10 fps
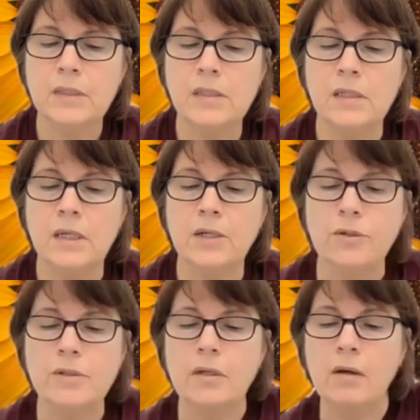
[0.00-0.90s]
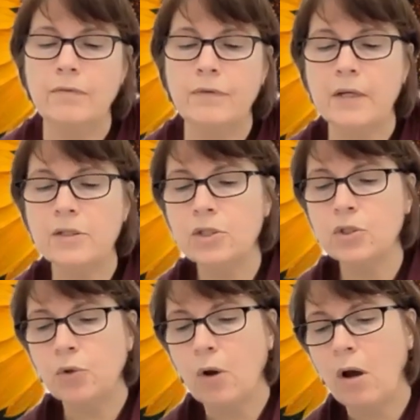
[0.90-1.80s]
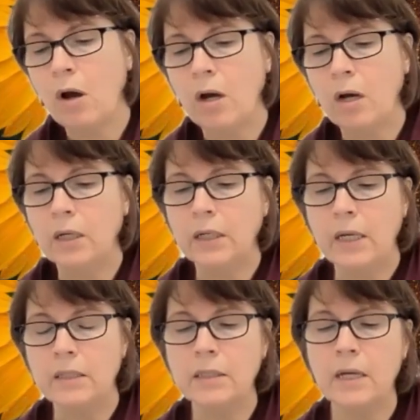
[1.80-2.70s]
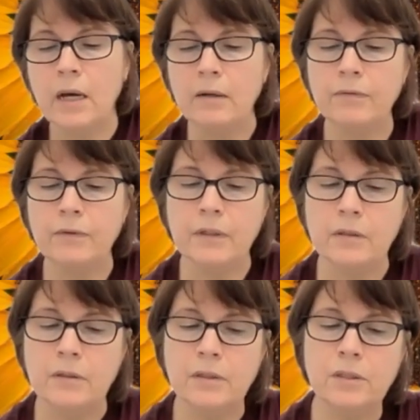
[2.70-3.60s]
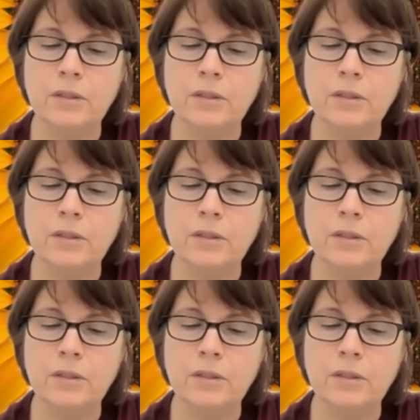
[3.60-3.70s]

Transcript: See yourself as strong and confident.